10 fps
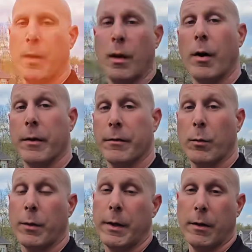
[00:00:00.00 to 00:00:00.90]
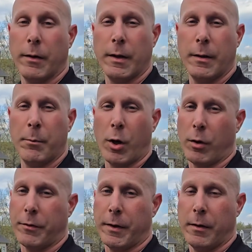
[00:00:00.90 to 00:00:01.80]
All right, so we're here in
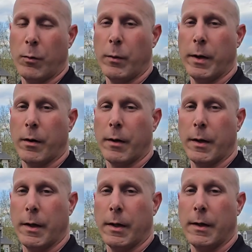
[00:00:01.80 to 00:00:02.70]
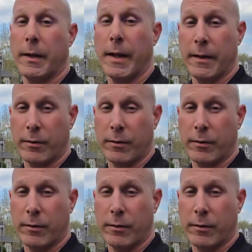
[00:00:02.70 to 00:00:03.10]
Marlton. We are in Kings